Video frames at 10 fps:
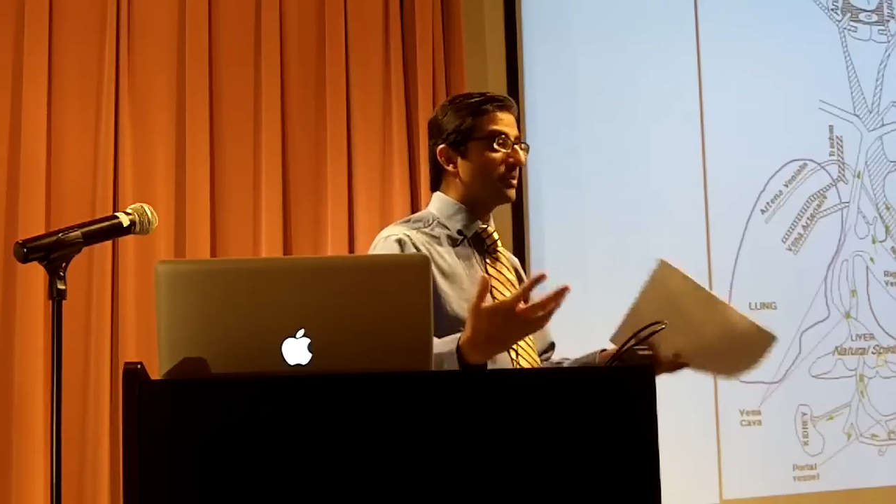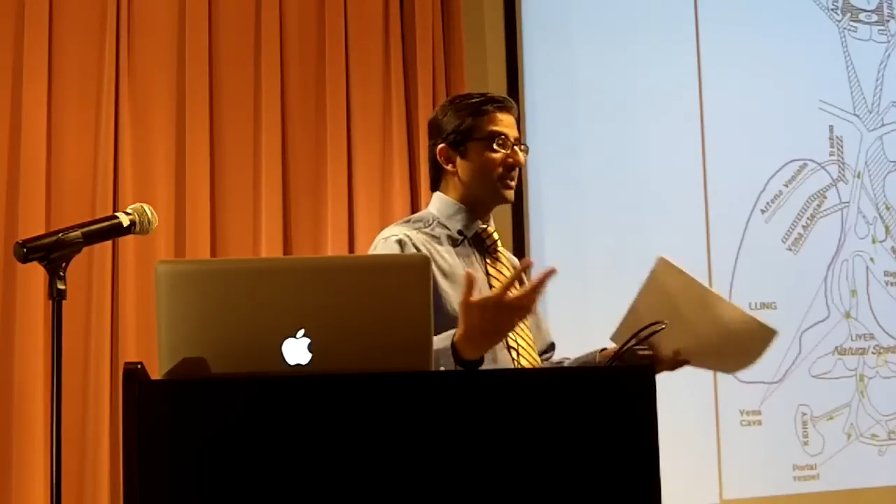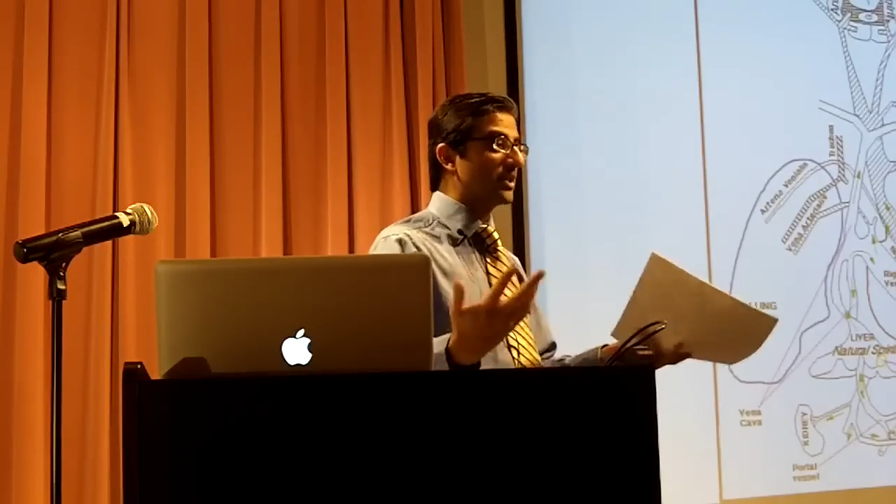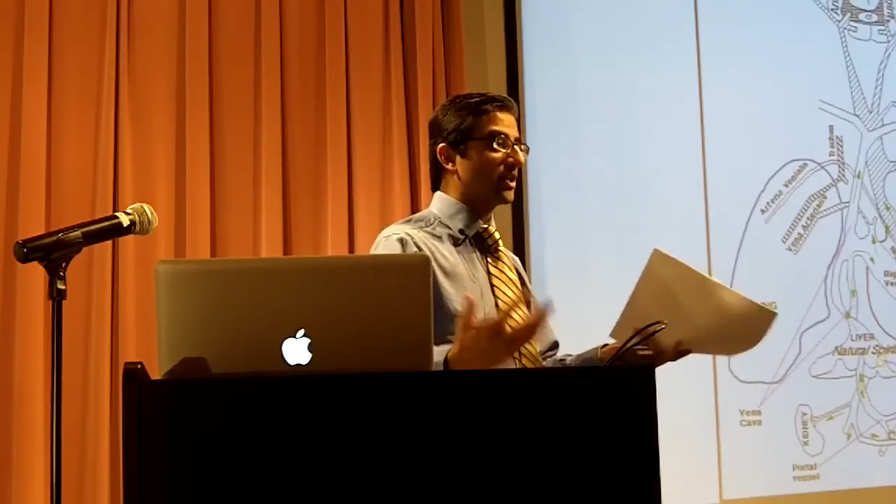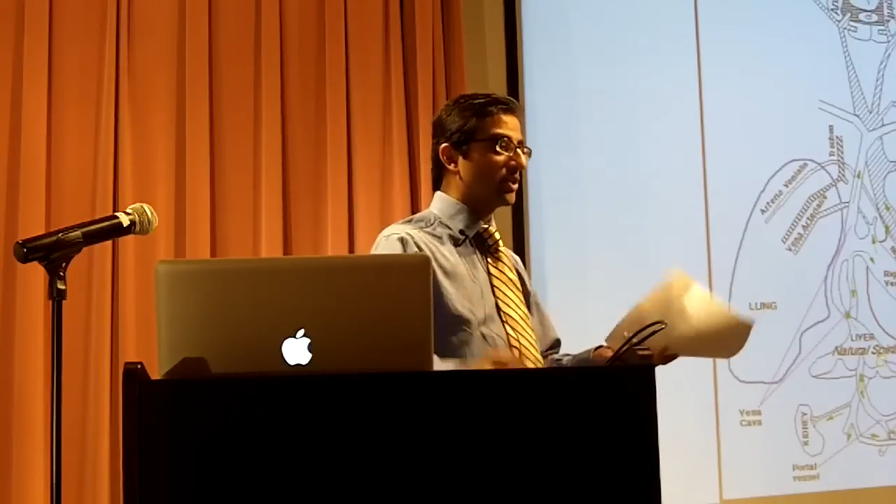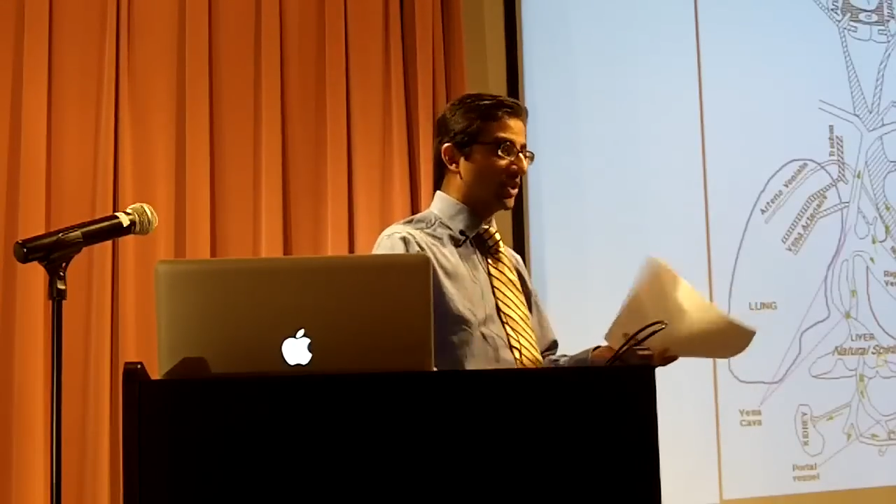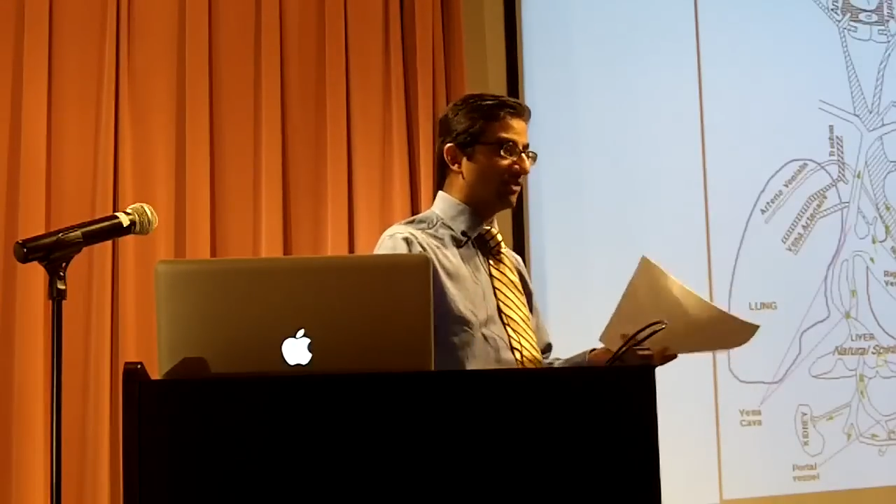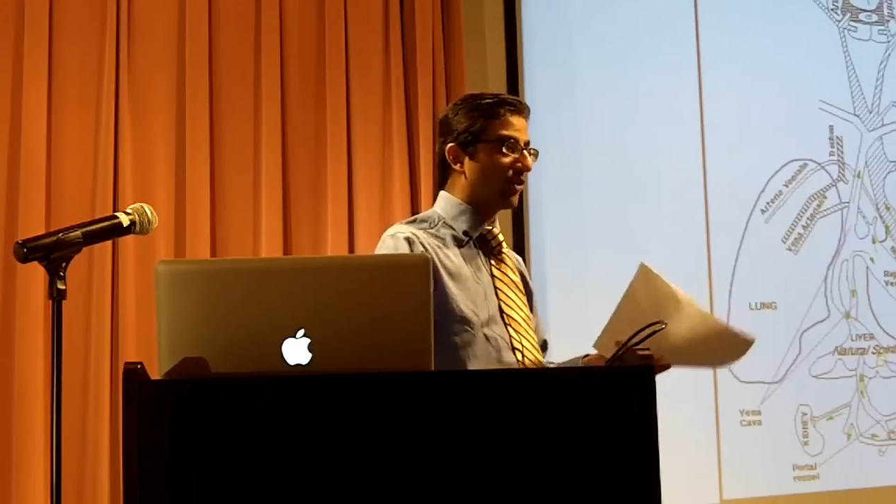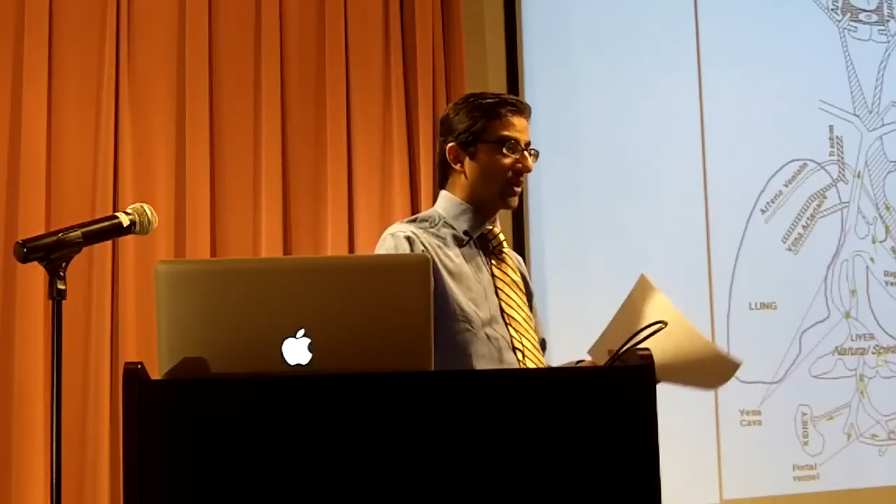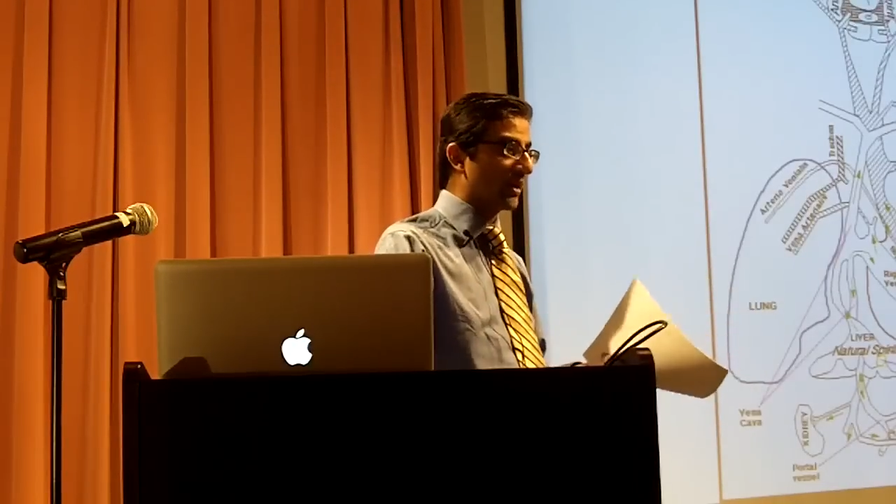a particular
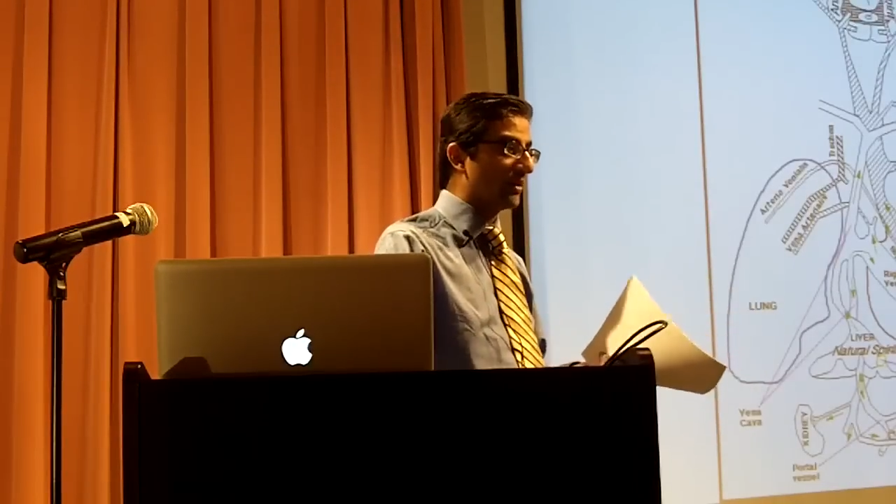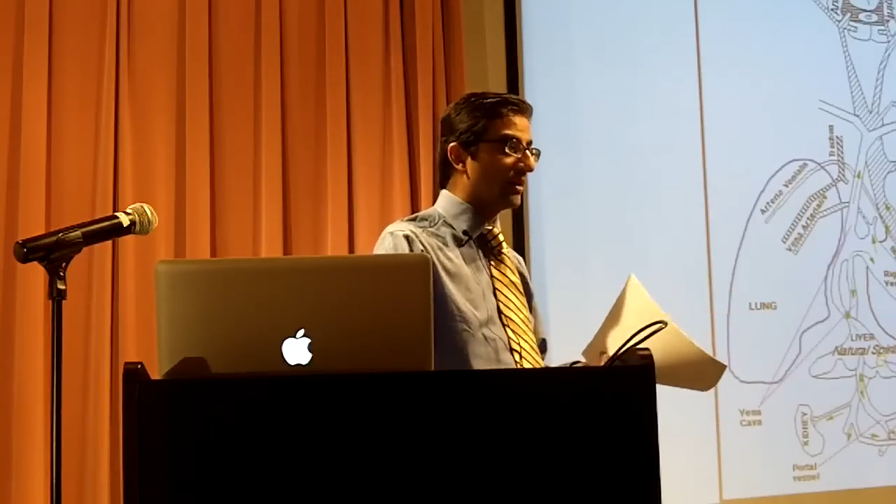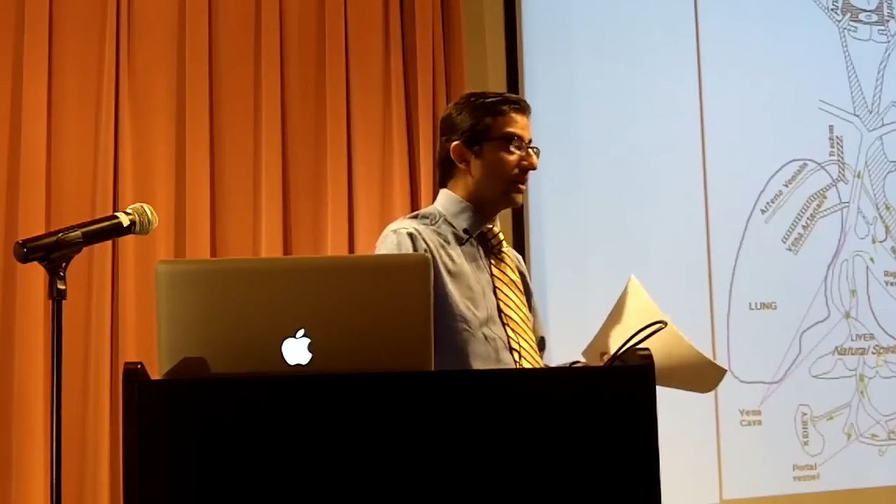chief organ.